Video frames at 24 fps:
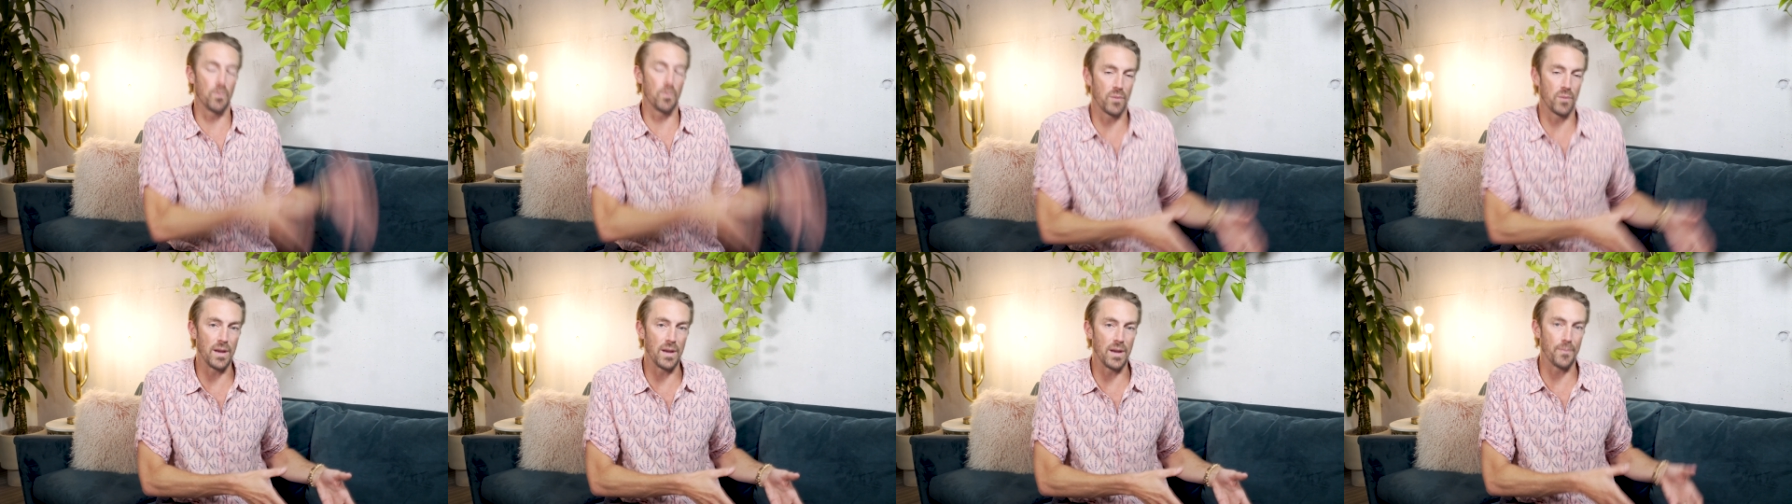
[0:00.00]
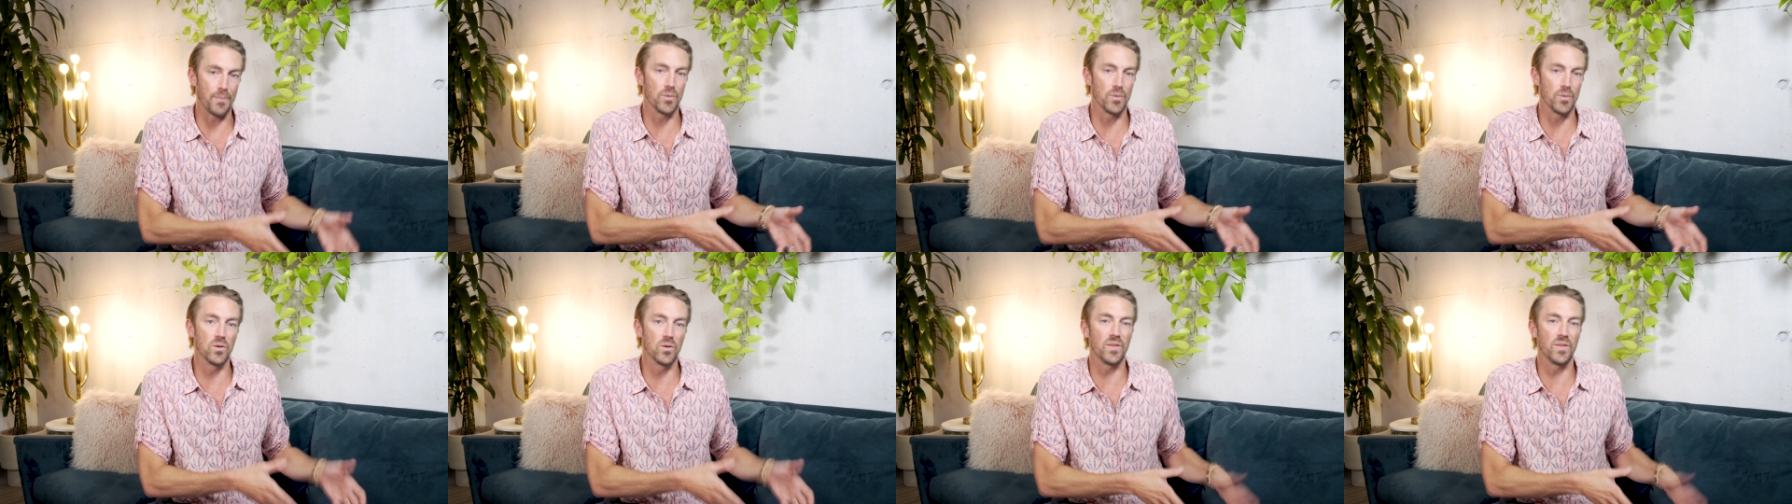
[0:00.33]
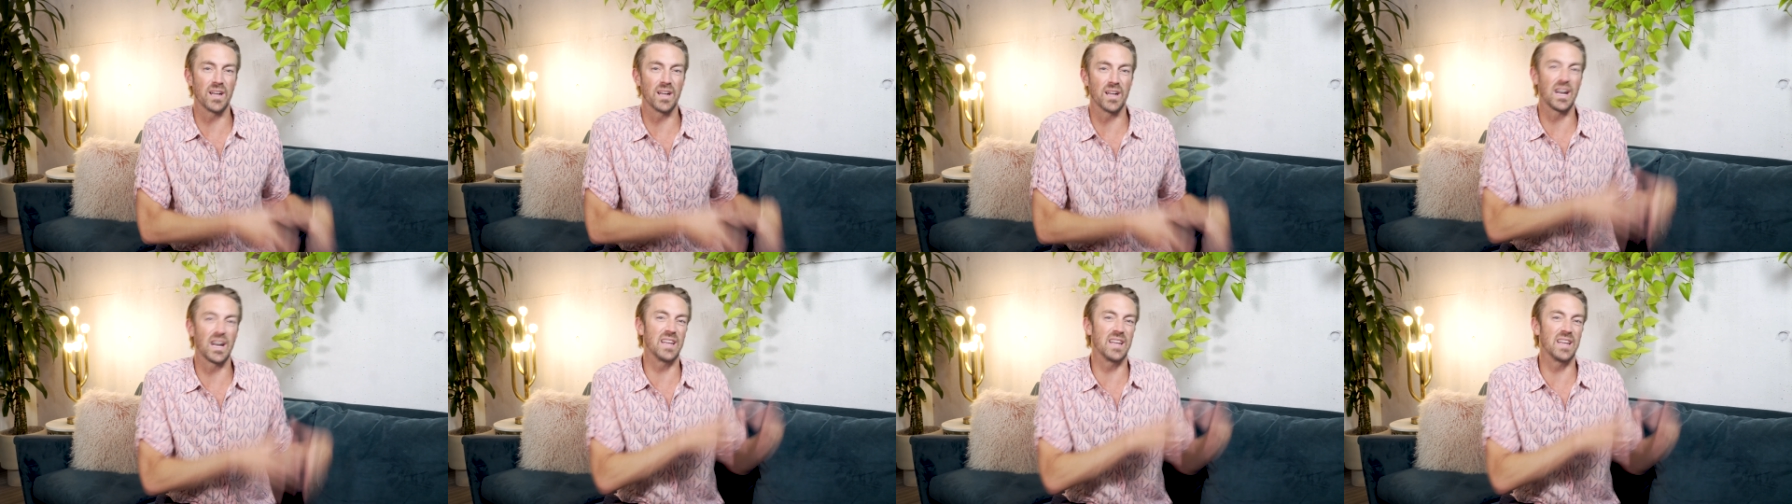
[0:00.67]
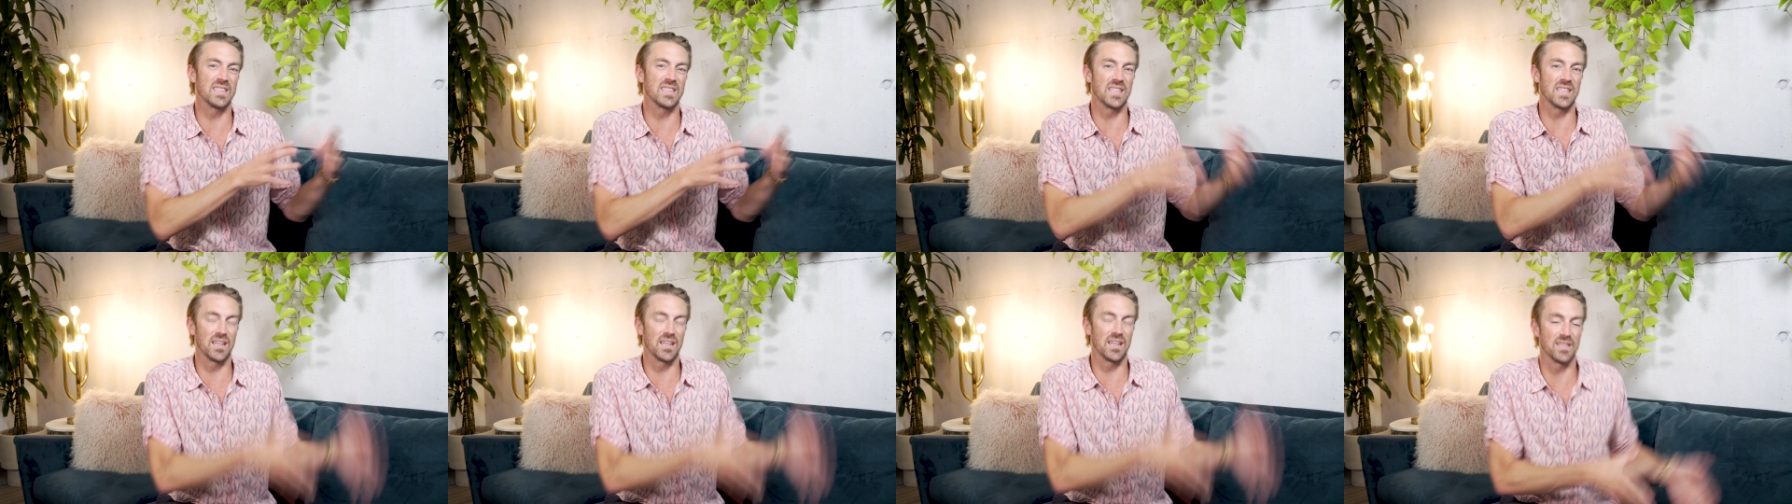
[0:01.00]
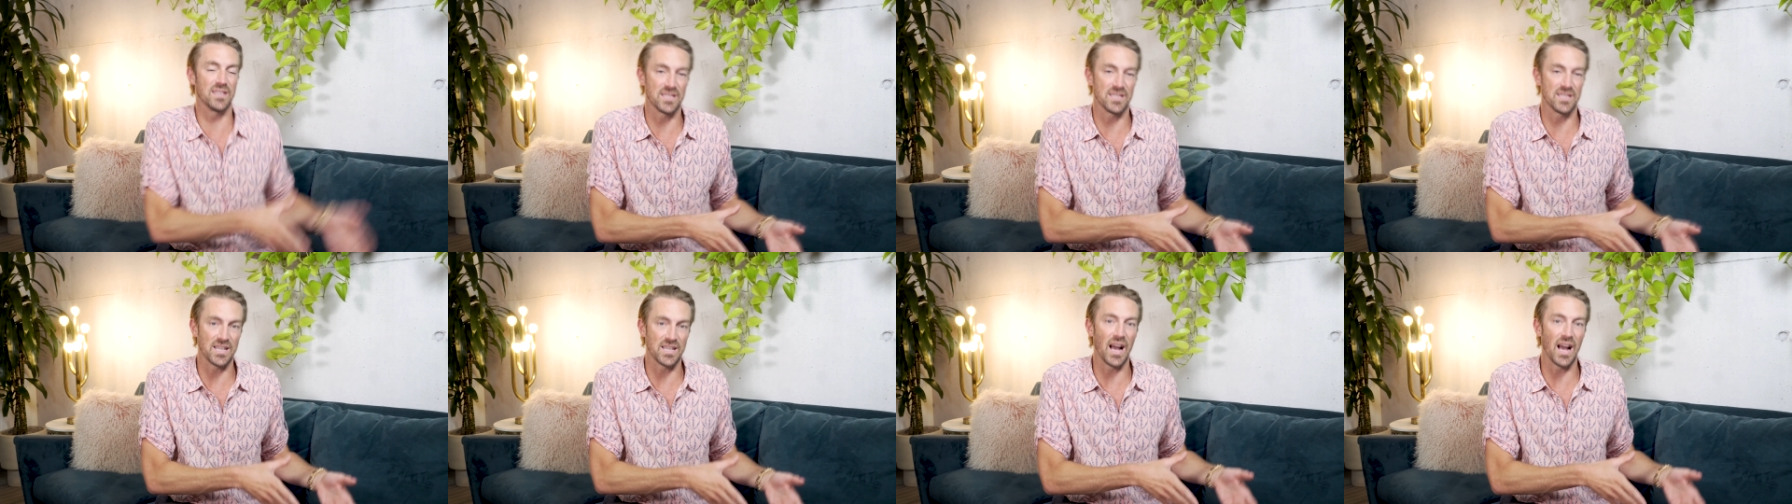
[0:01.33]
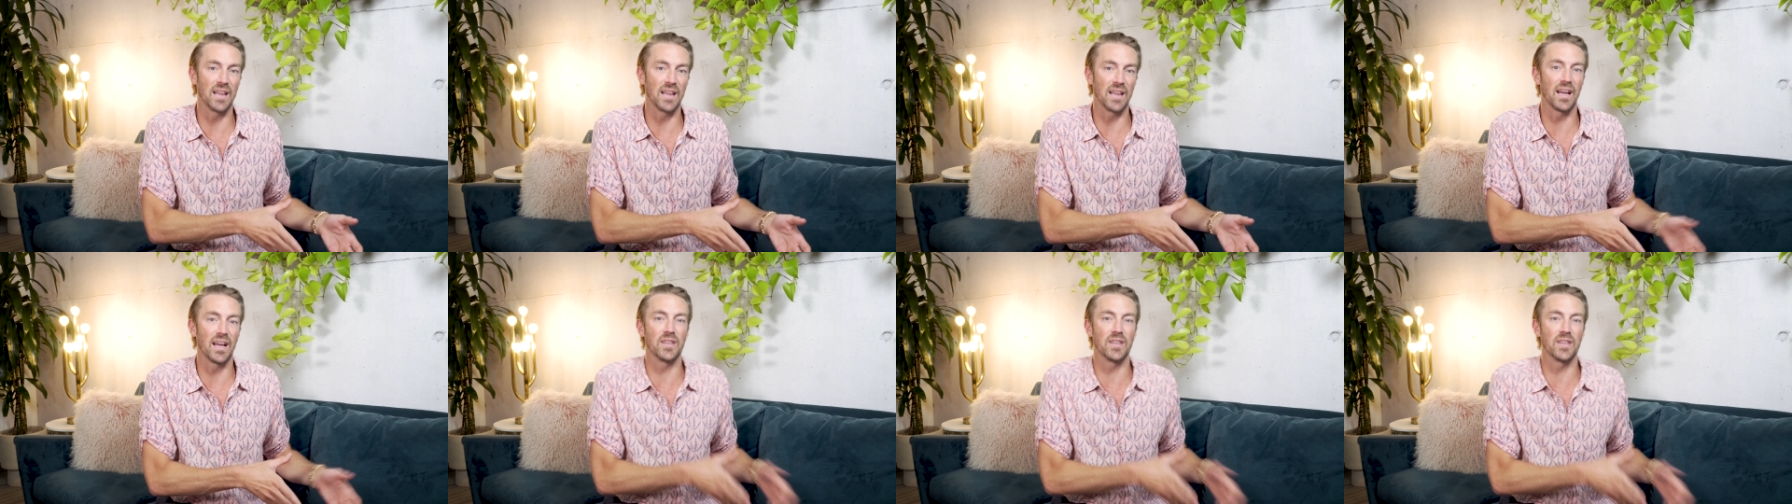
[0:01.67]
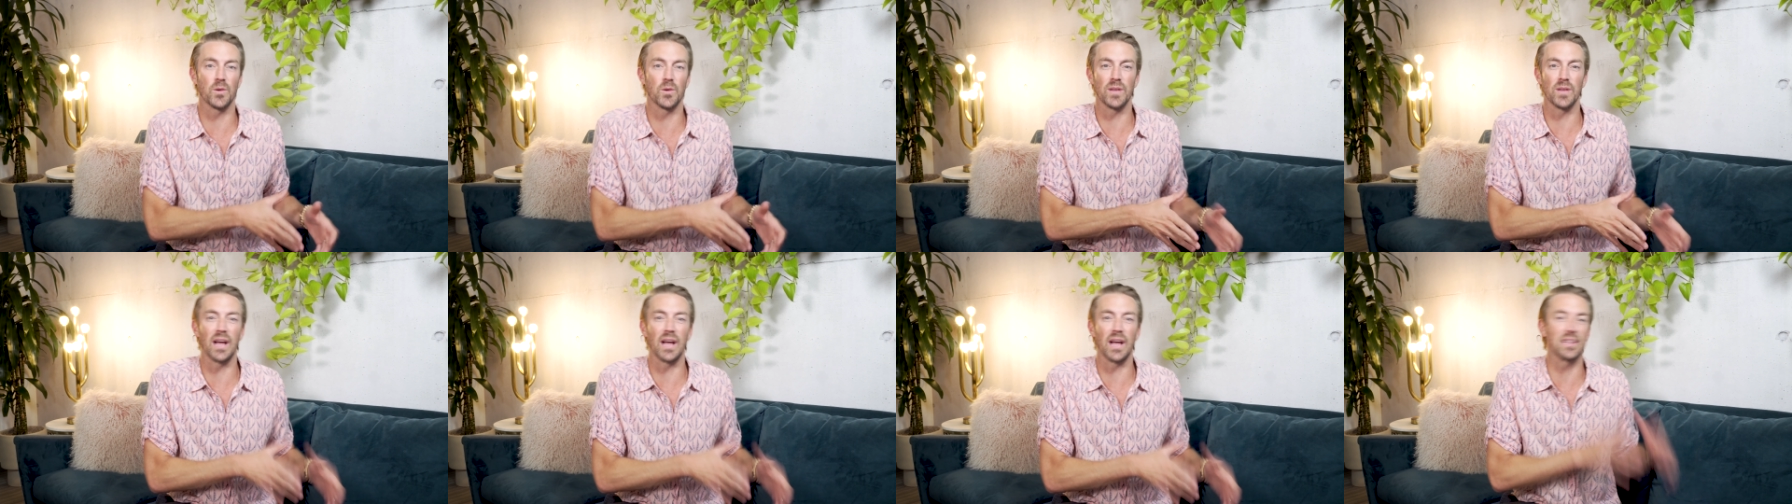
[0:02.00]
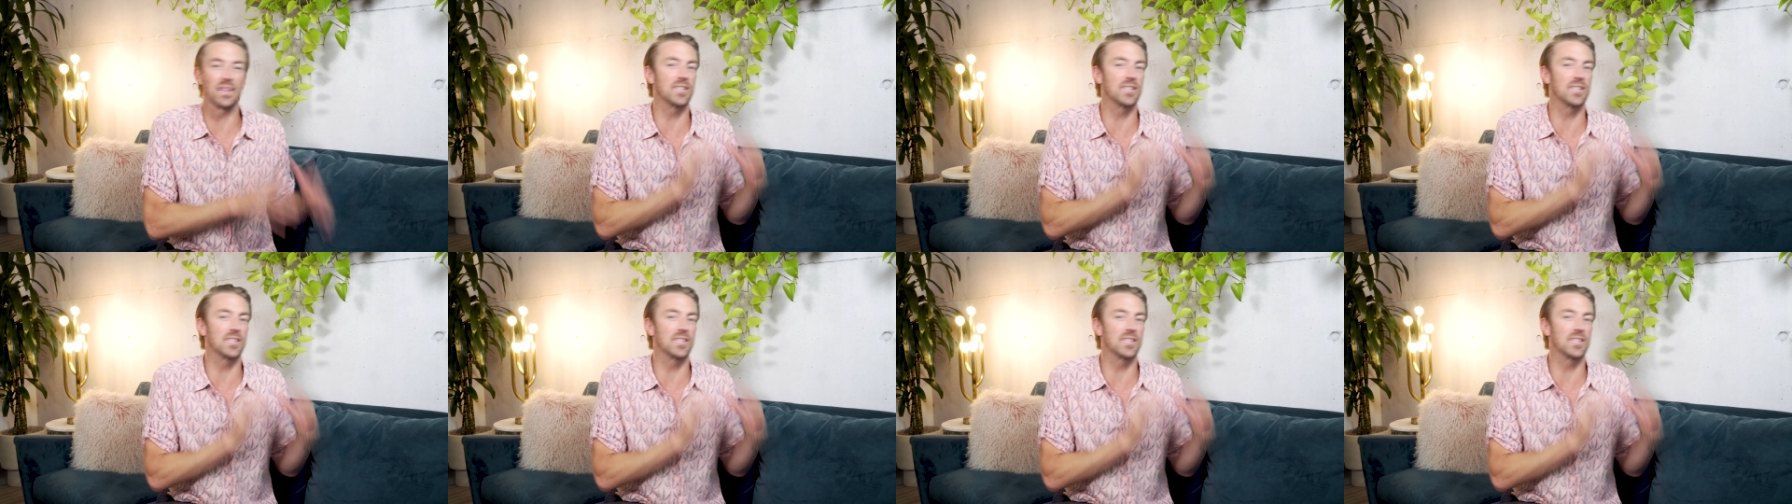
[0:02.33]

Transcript: pre-approved that kind of sat on the sideline, that were like,